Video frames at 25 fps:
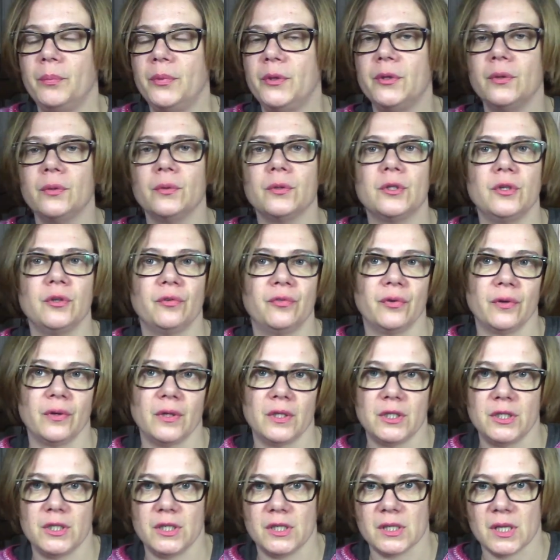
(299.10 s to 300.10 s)

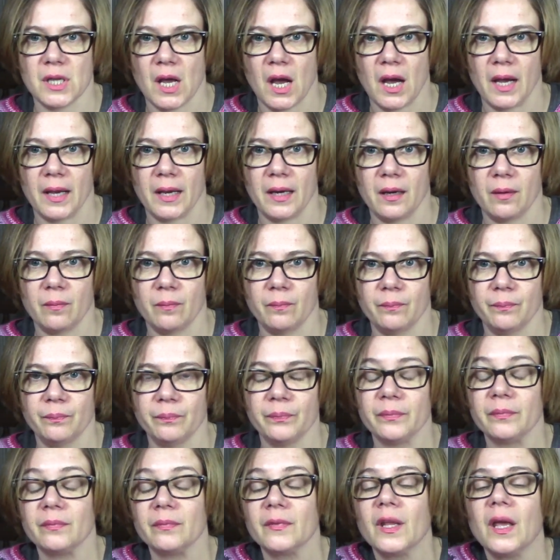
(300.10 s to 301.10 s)
beautiful design.
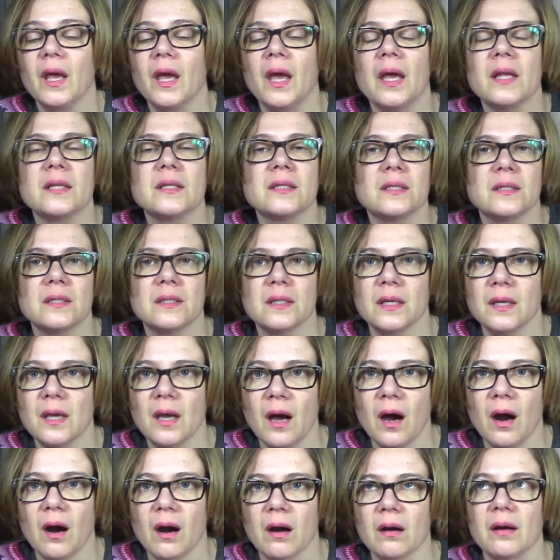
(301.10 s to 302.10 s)
It's the
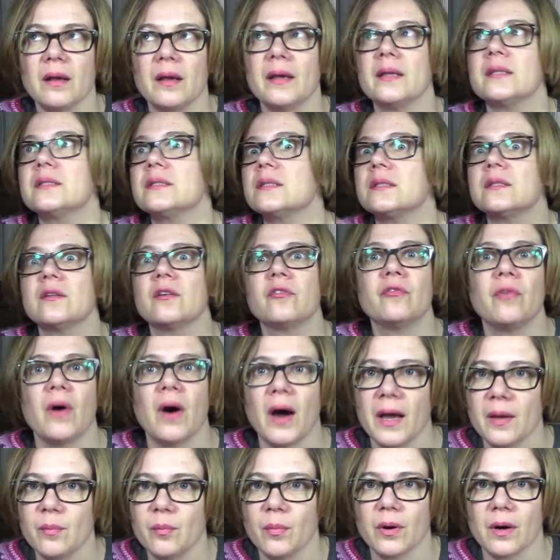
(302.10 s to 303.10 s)
yarn, it's the
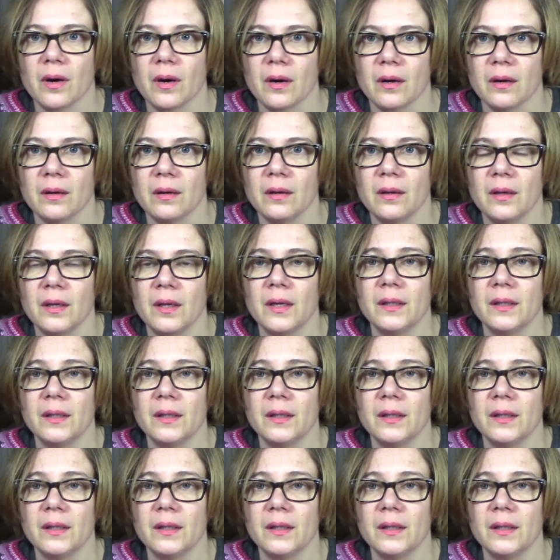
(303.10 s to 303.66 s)
fiber